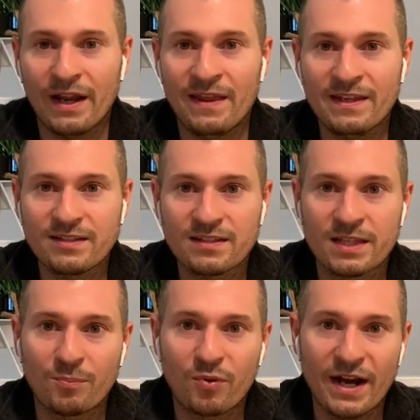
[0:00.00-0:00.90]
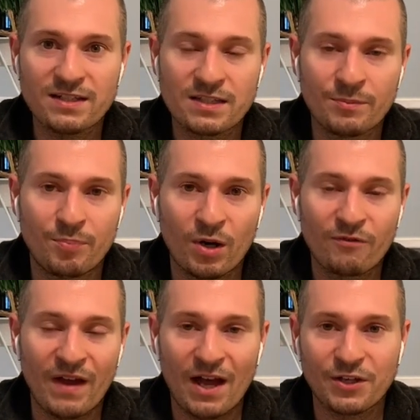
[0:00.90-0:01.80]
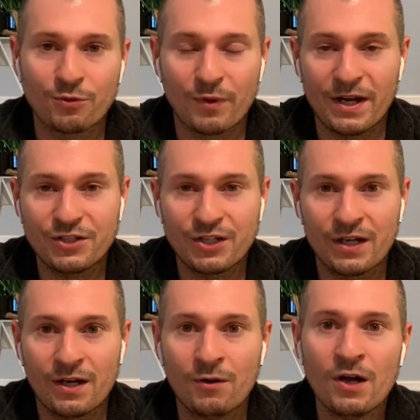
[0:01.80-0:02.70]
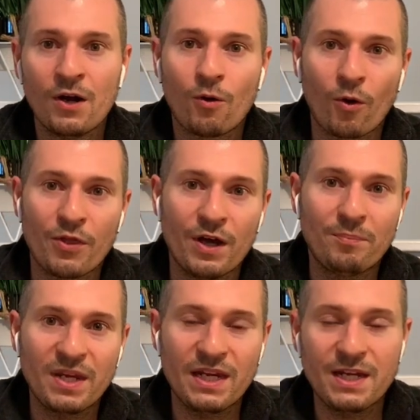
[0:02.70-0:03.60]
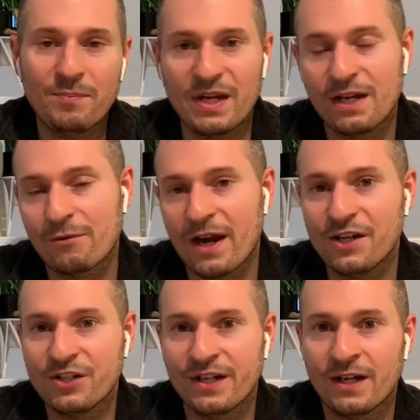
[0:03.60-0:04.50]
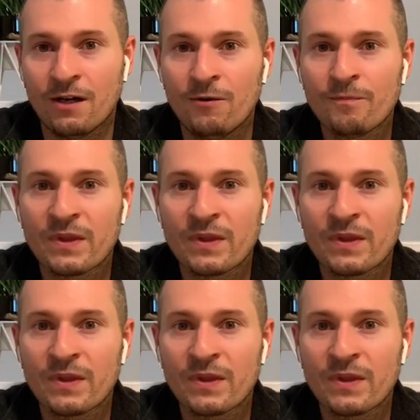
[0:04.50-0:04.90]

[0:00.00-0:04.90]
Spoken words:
And this is the price to book value ratio, or the PB ratio.